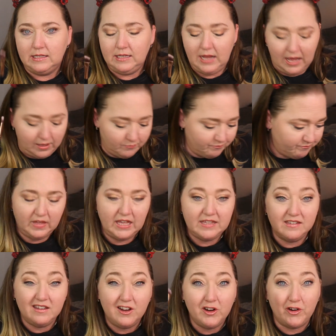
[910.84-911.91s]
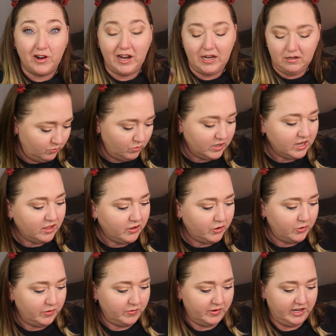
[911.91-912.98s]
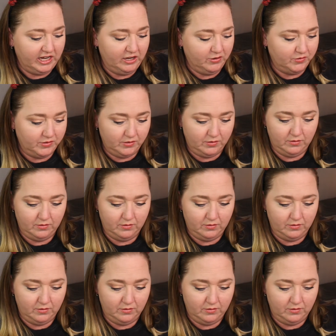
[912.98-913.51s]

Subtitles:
yeah, it's not great. What color do you want to use?